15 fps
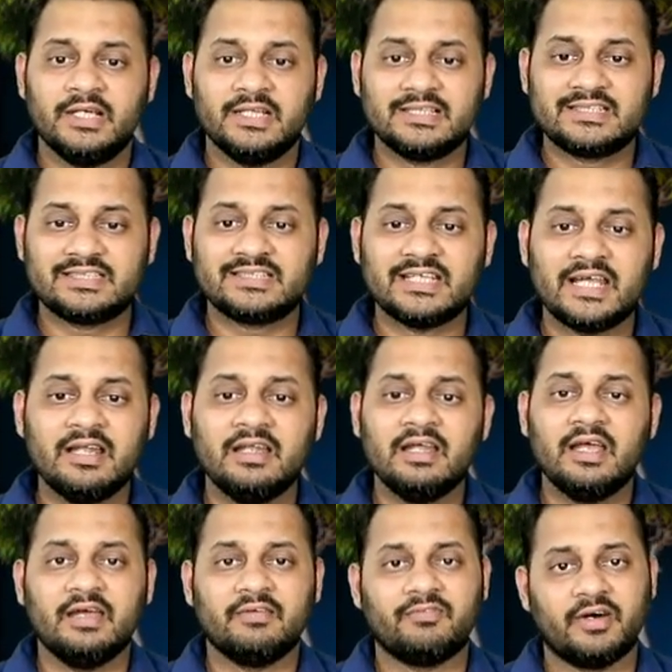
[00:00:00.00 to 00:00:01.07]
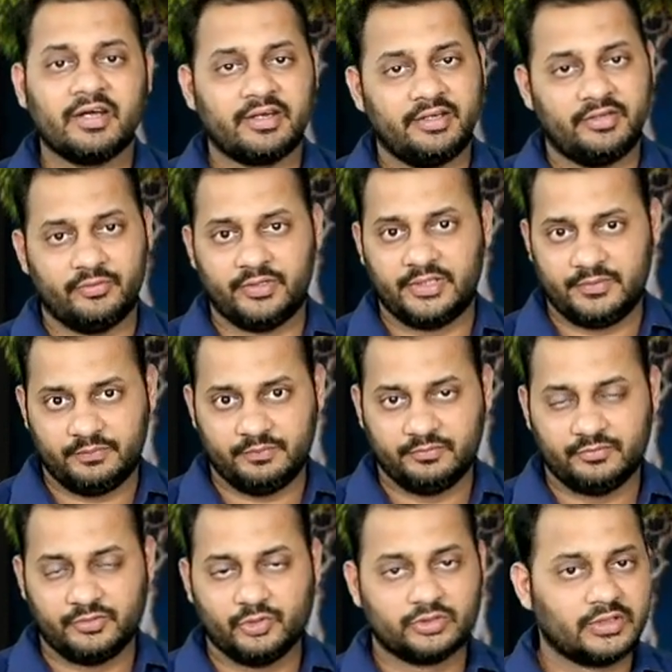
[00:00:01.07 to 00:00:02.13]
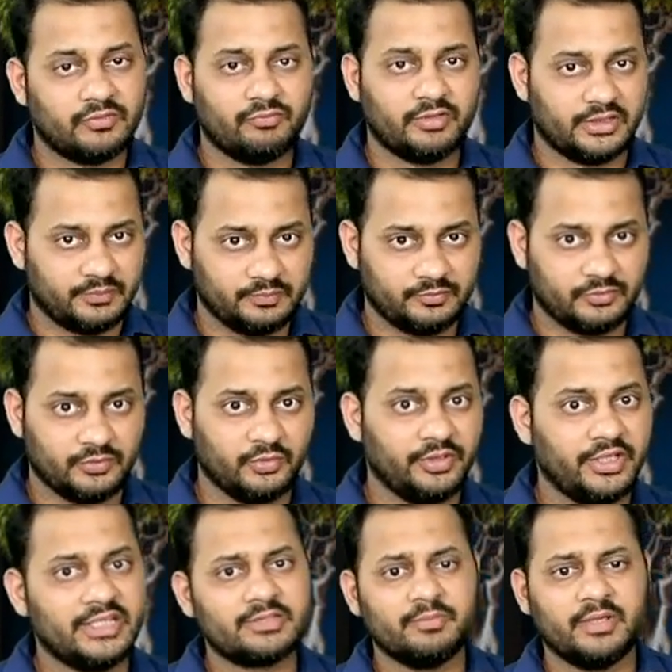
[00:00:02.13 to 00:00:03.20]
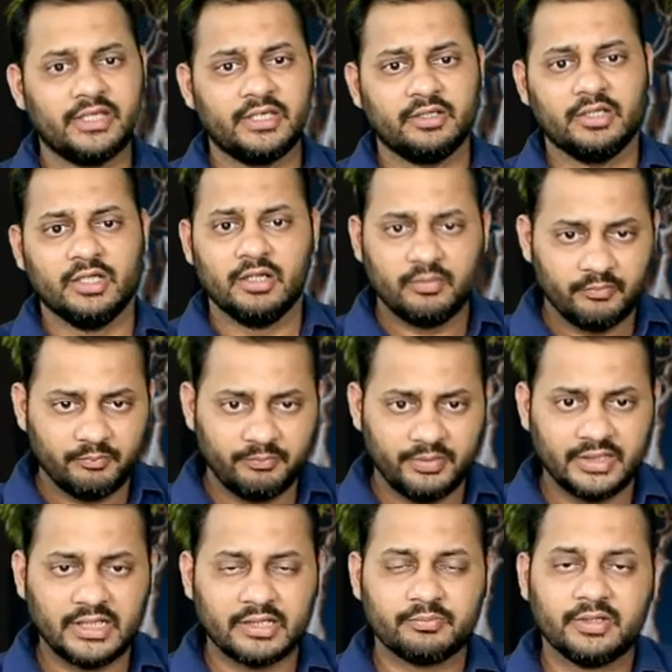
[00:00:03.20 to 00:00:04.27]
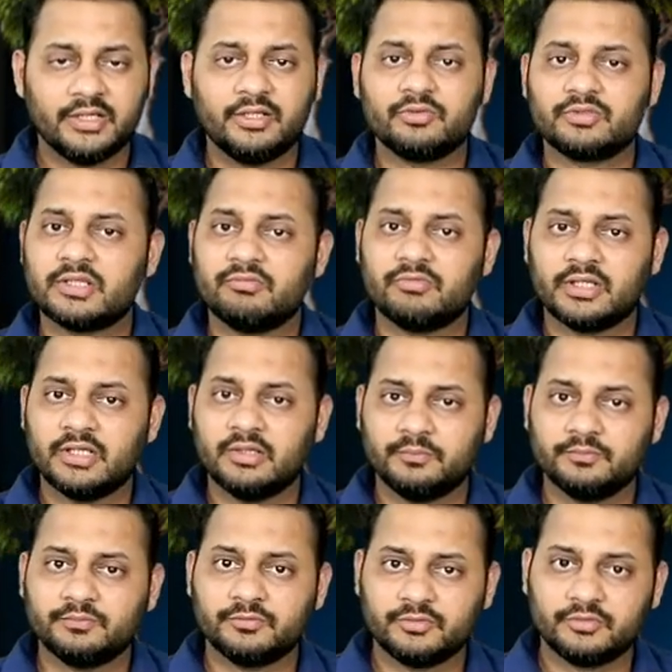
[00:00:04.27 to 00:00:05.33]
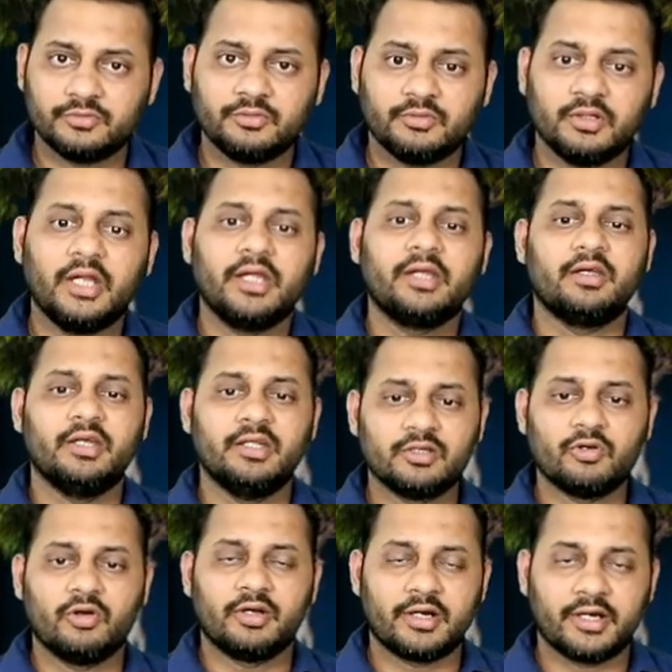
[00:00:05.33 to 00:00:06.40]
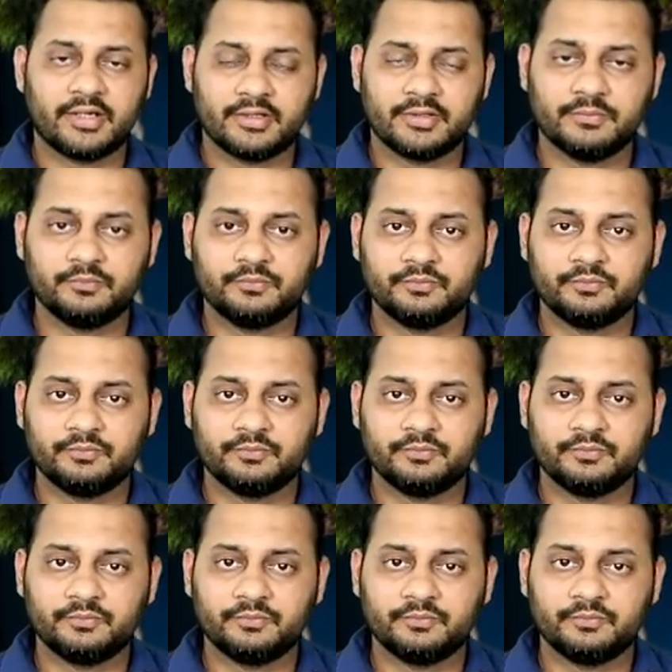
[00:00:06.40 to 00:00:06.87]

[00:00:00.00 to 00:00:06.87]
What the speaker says: Sell FRA today to someone who needs money. Pay that money to someone, like in the contract.